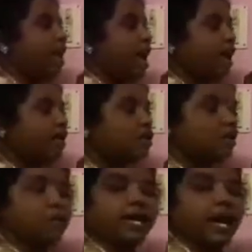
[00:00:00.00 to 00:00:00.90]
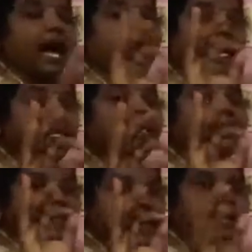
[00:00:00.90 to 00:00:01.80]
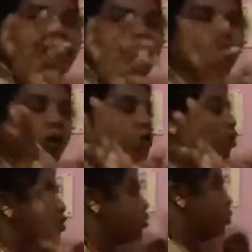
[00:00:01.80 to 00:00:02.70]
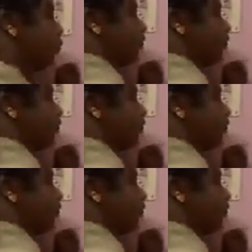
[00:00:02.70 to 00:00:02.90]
and it should be a highly reactive one also.